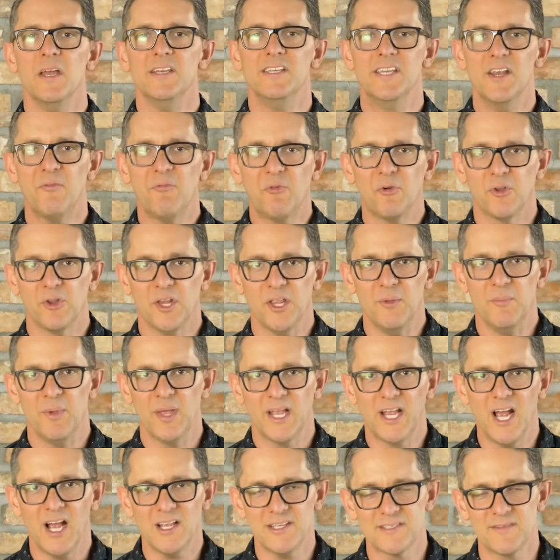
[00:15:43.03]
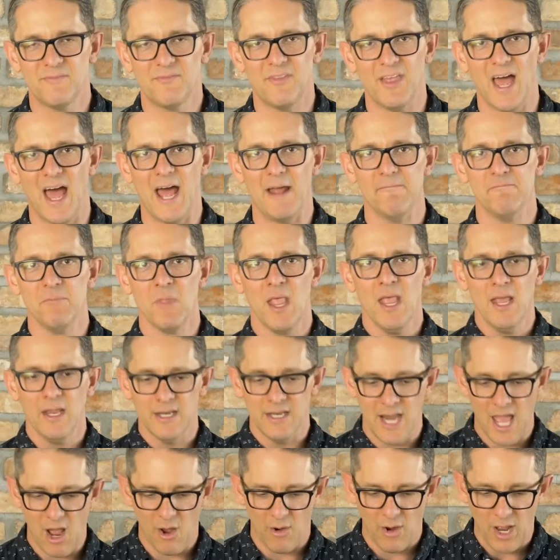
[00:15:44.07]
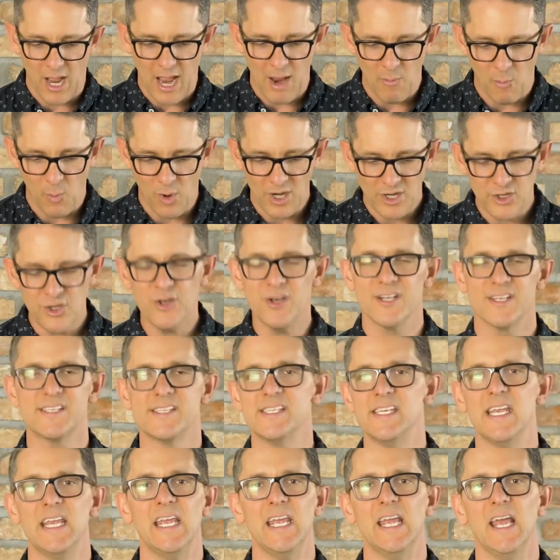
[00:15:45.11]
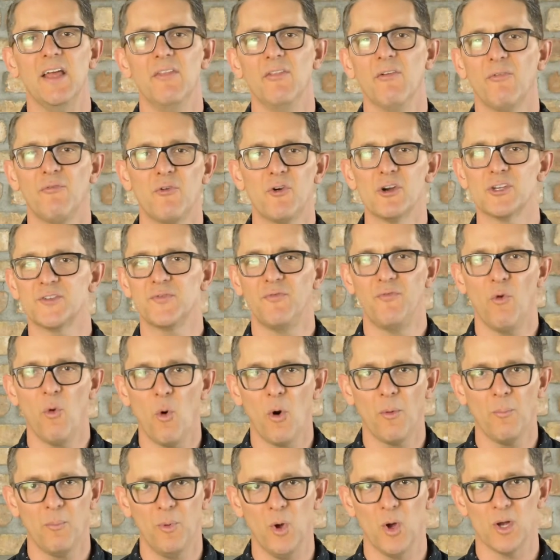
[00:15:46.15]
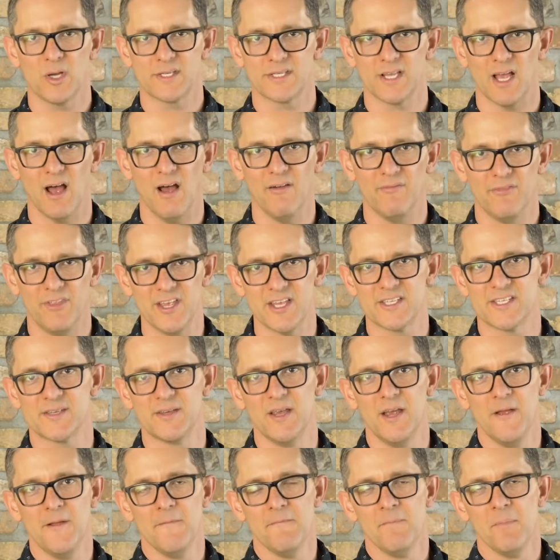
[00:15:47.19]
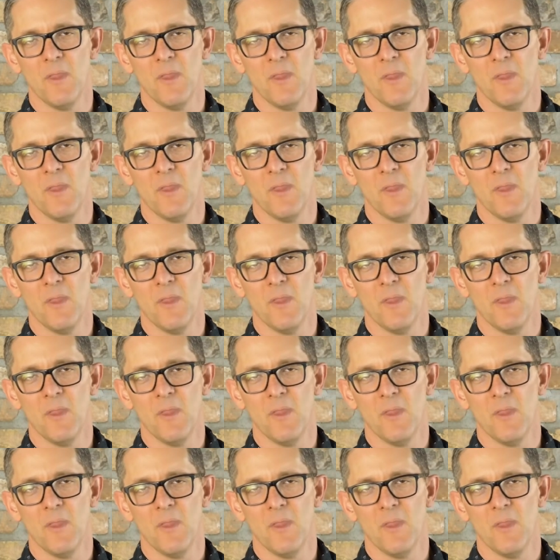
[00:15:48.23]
differently because of that. Now, I want you to see in the first four books of this,